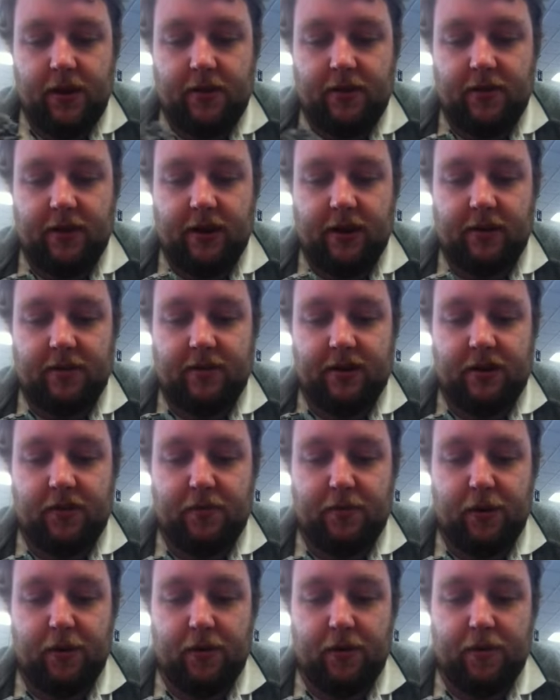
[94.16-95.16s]
stuck a
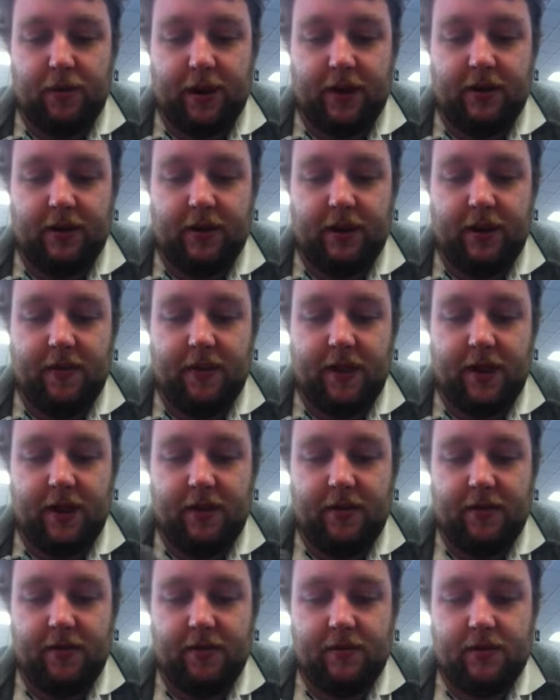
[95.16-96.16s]
6mm magnet in
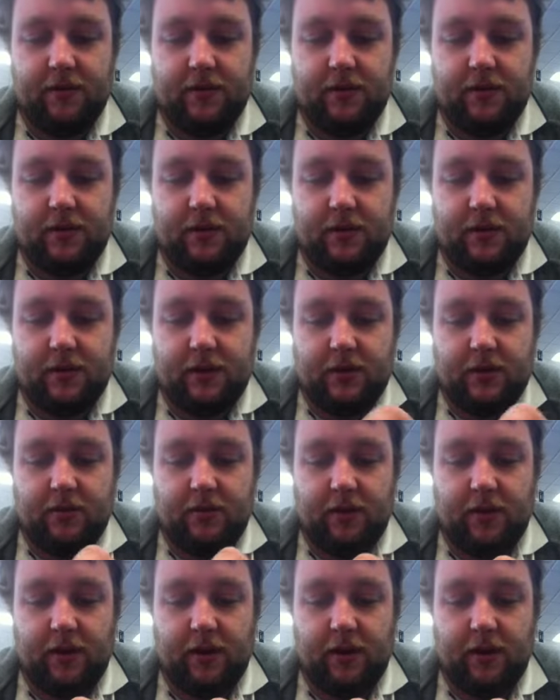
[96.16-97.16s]
there
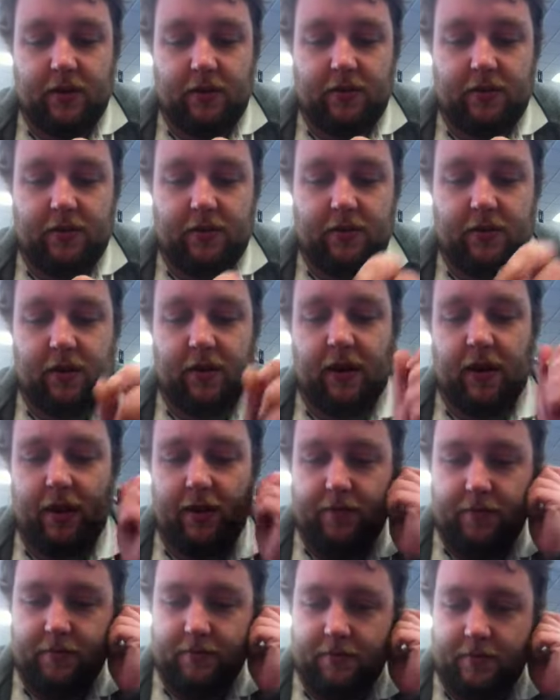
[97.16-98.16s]
so that it sits like
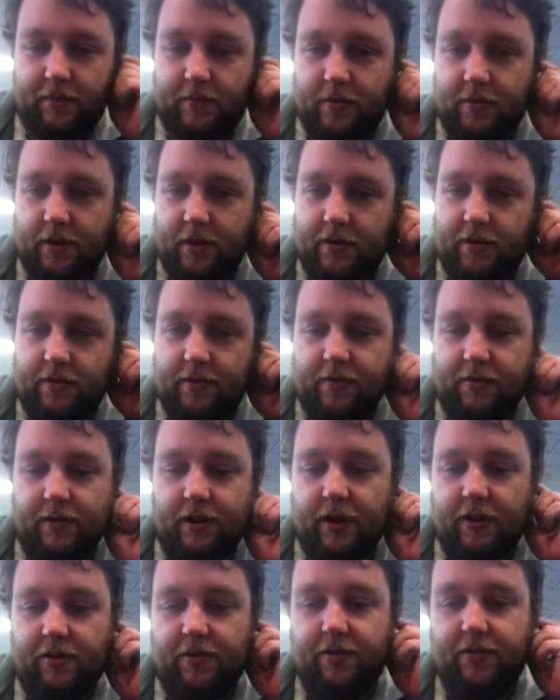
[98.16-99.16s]
that, nice and
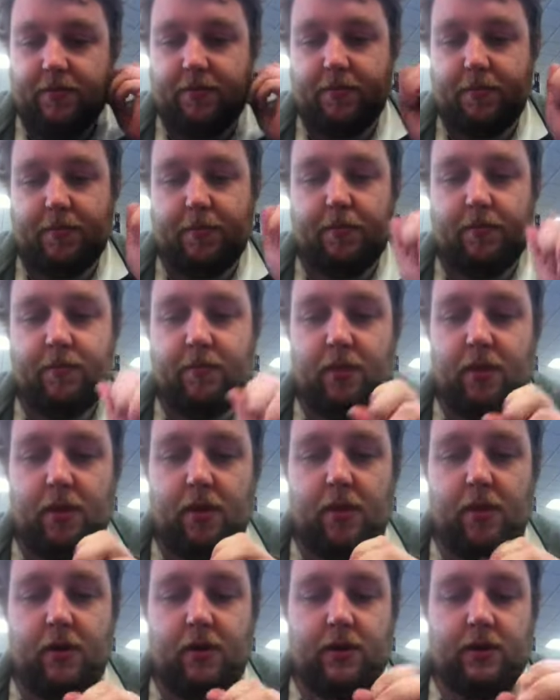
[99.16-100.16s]
flush.
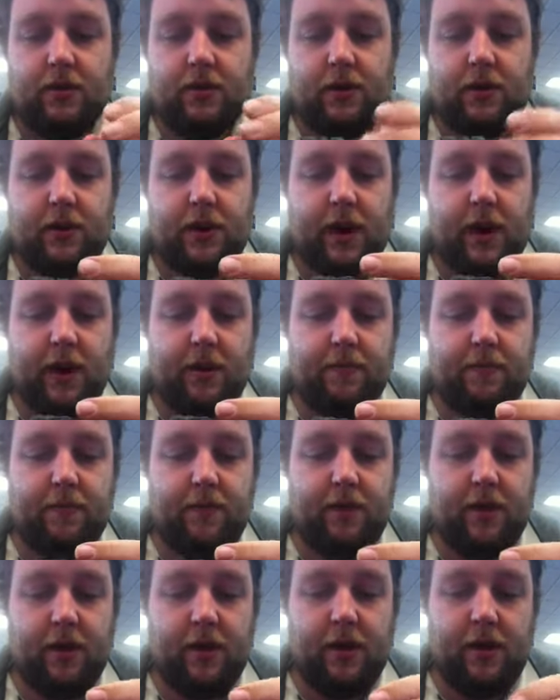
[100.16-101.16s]
Okay,
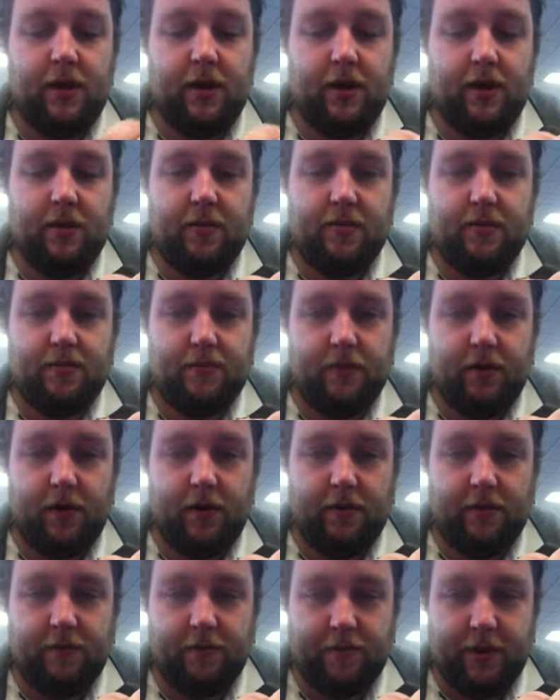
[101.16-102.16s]

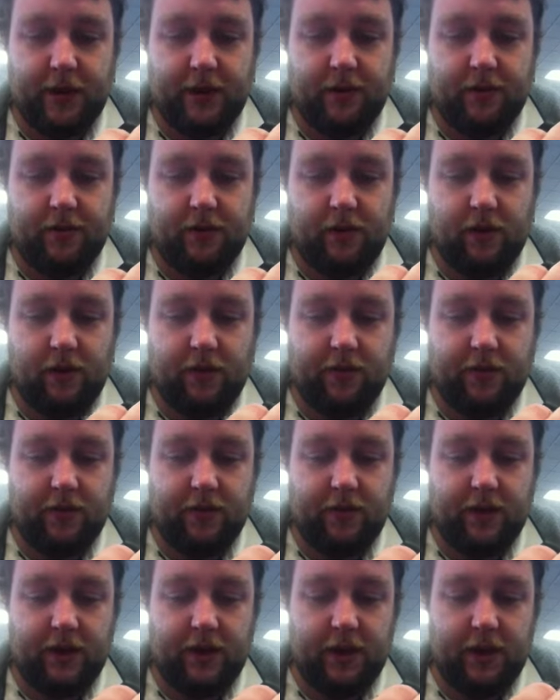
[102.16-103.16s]
I've
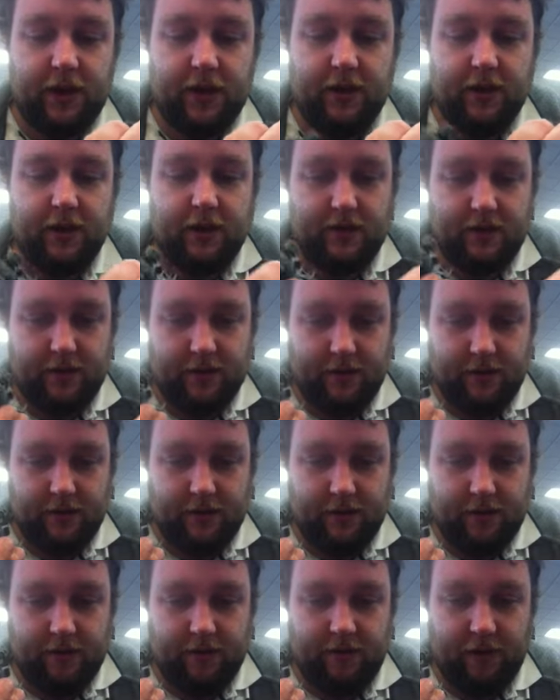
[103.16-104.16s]
magnetised the
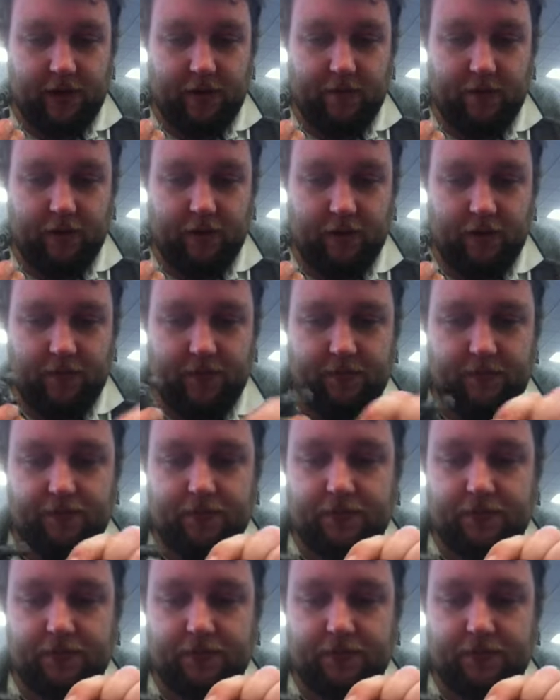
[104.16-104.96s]
flamer on,